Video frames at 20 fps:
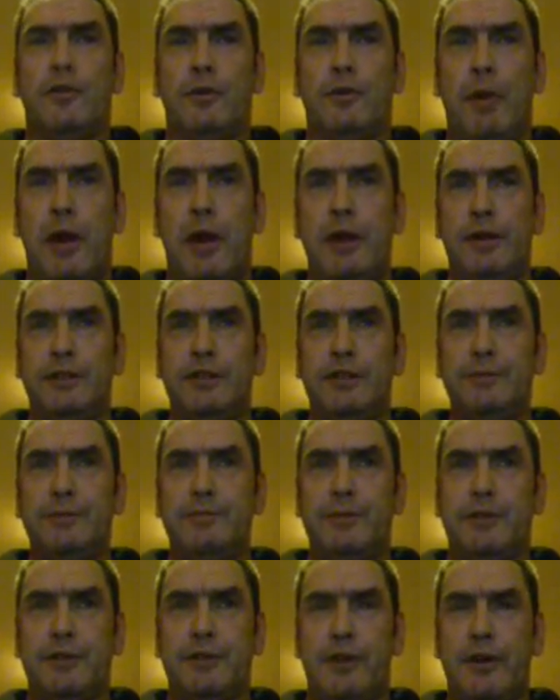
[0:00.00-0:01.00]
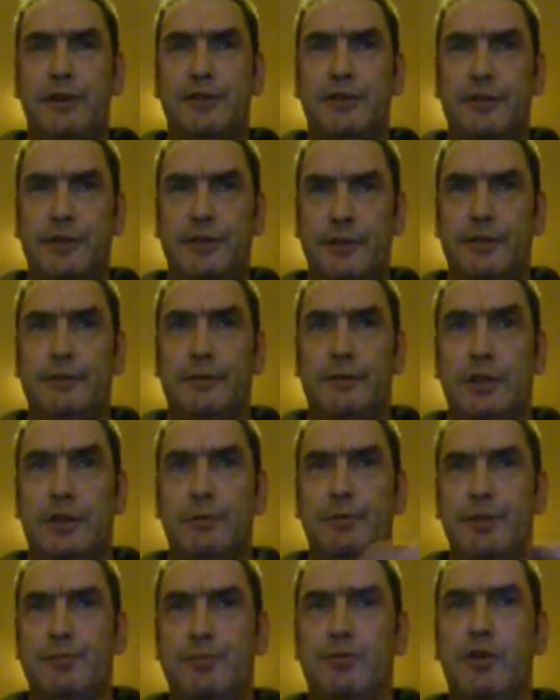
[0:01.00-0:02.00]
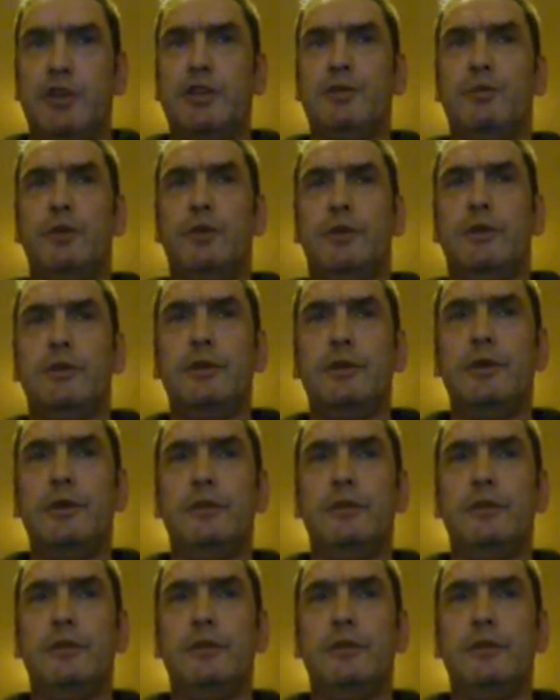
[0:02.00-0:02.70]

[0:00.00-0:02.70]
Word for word: pages besides Dibber's British World.